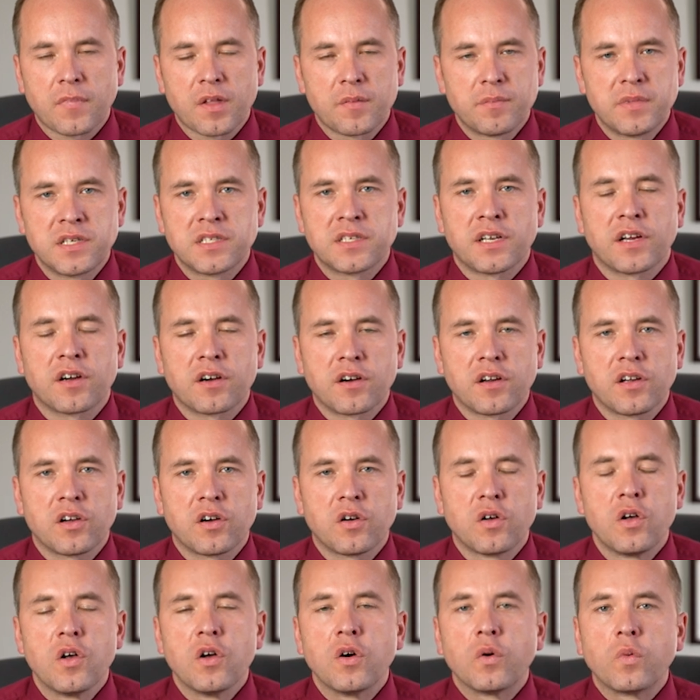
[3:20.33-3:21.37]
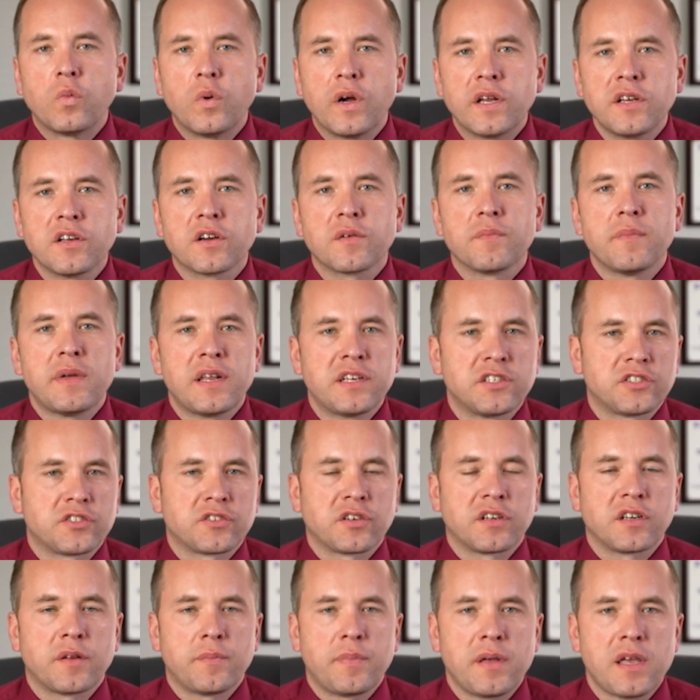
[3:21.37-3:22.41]
material when you're
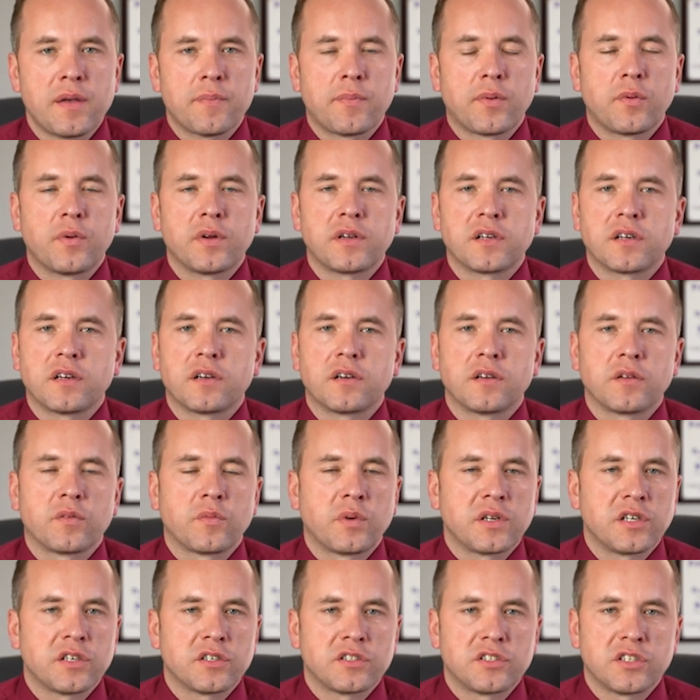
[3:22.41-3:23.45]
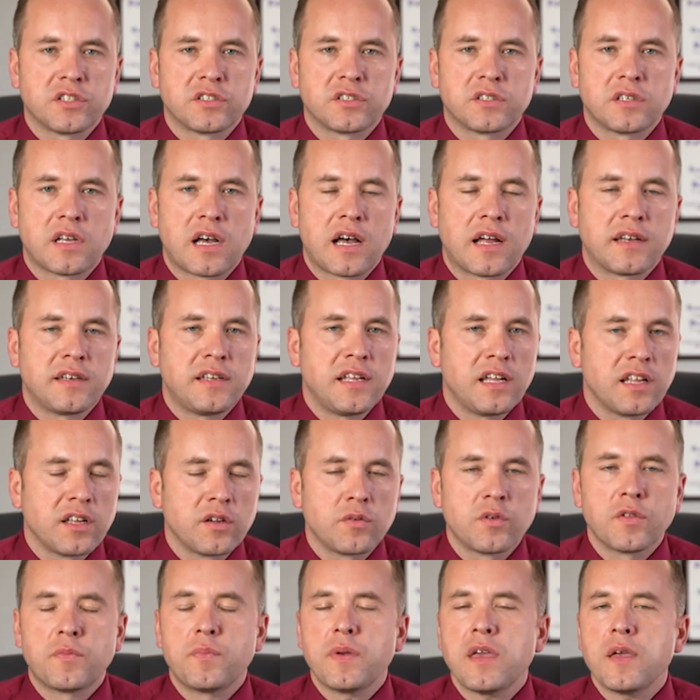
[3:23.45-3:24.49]
ministering to people, when you're just dealing
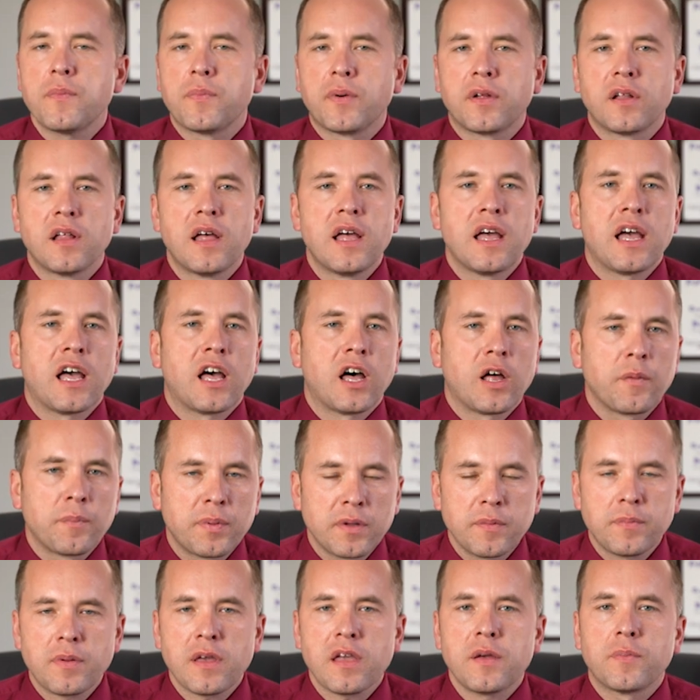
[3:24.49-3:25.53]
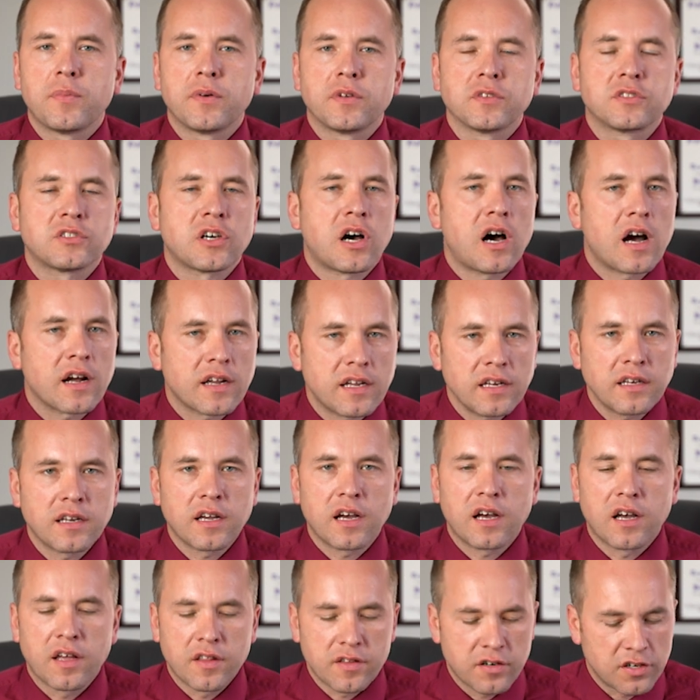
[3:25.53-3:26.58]
with people, helping people, talking to
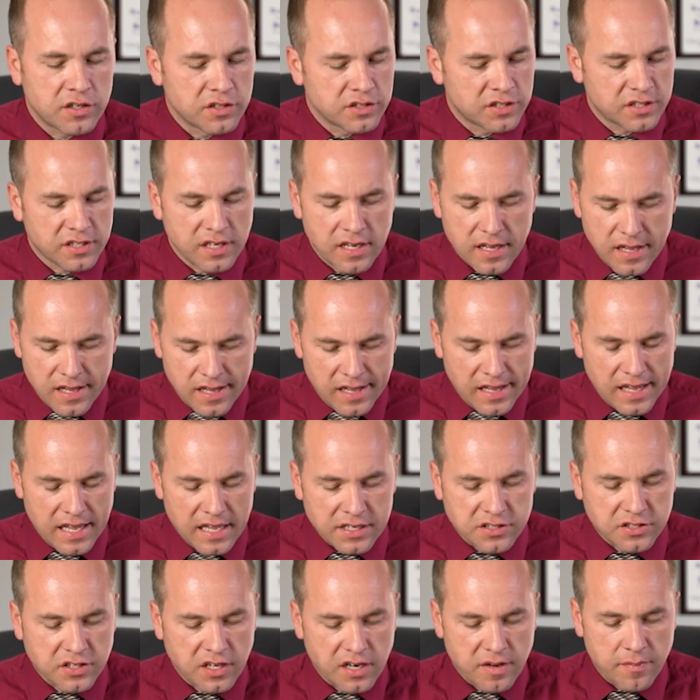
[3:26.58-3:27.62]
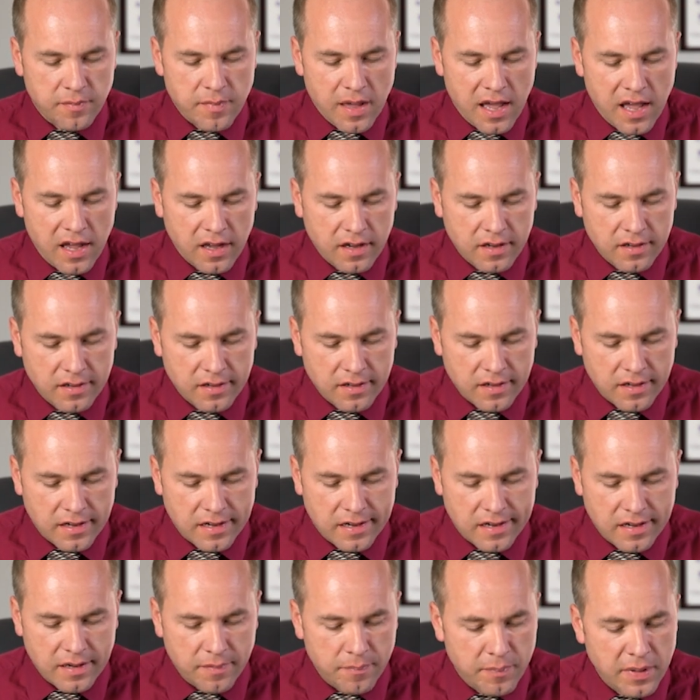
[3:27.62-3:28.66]
others. It's going to make
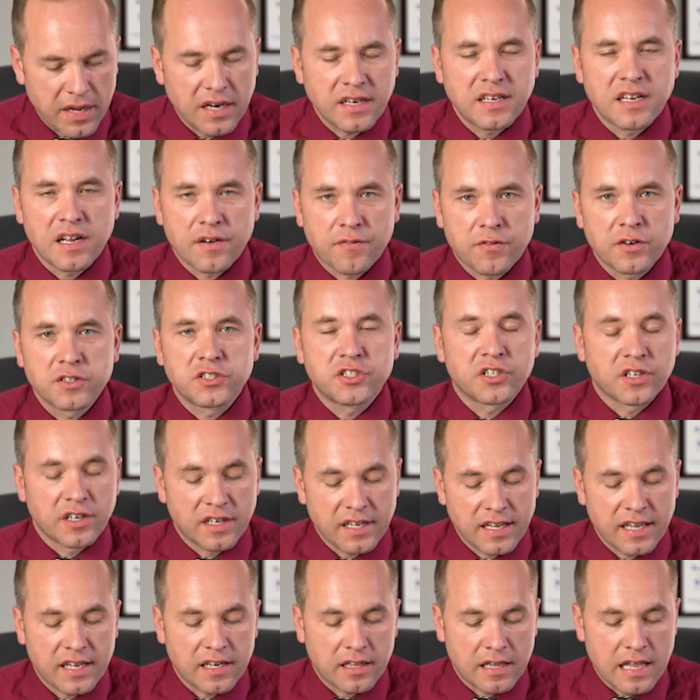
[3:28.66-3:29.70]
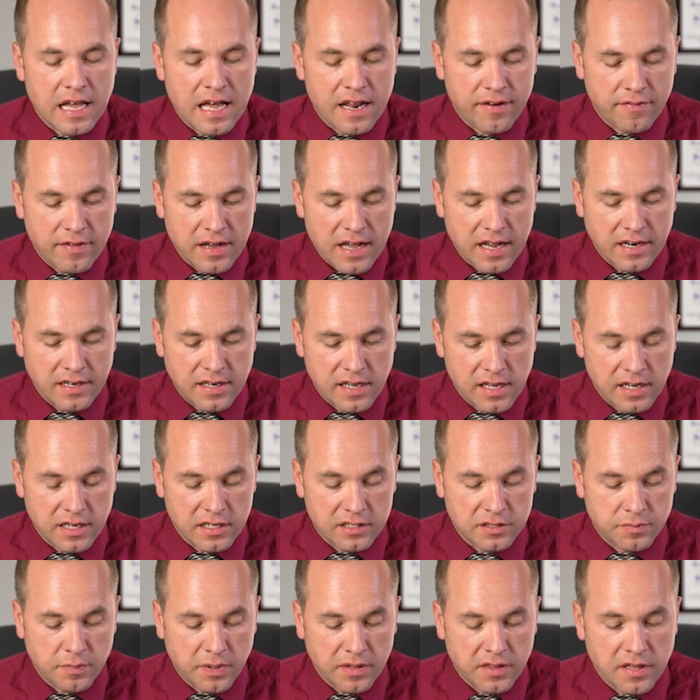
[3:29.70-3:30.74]
a big difference. You're going to get a lot of
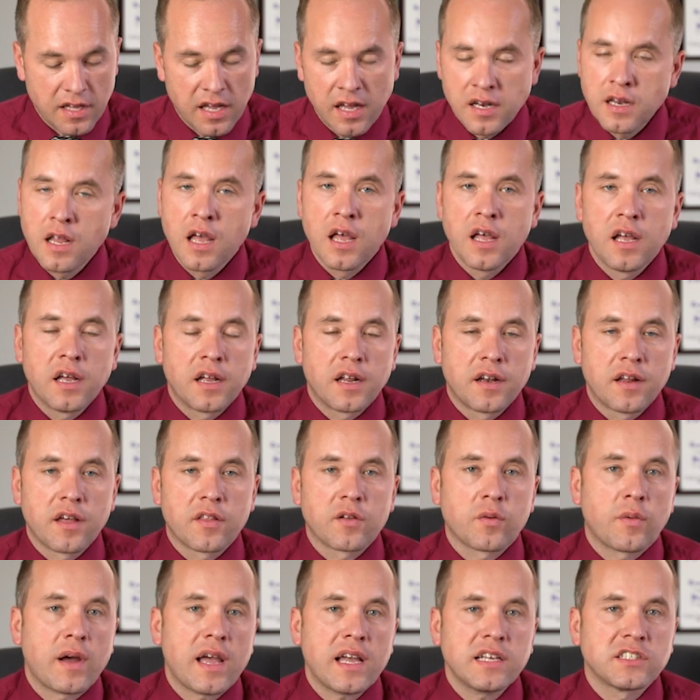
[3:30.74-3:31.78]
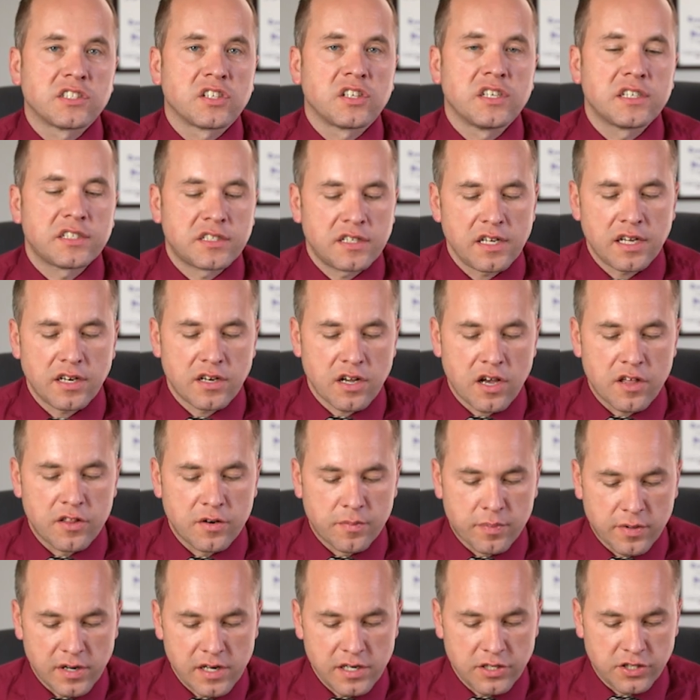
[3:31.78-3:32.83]
ideas. But then another way is listening to
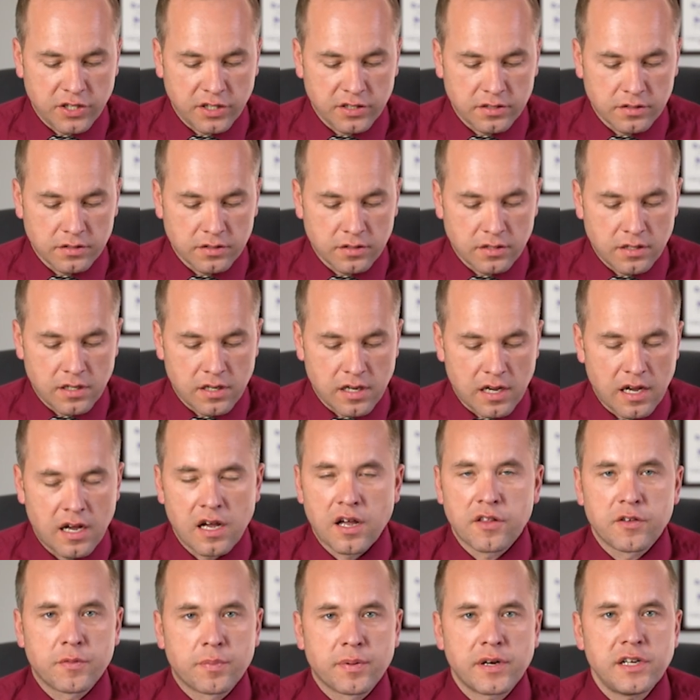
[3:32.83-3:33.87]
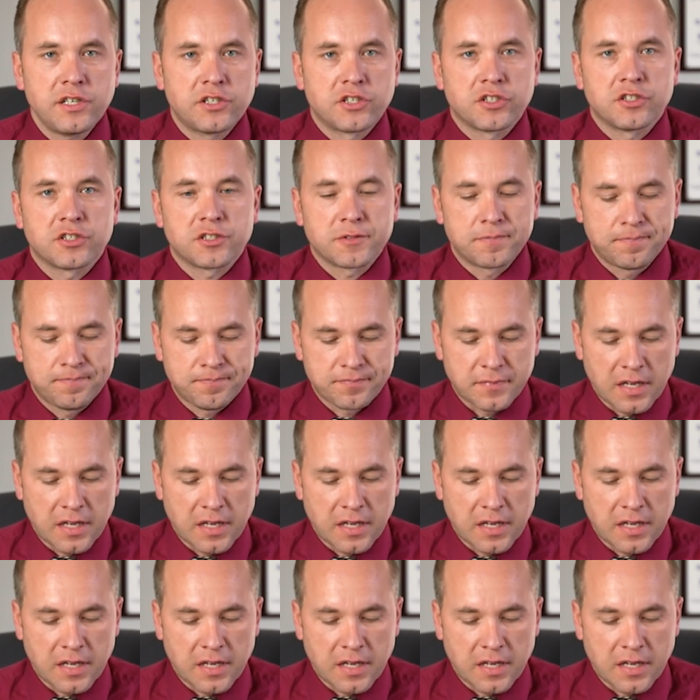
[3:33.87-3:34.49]
other preachers.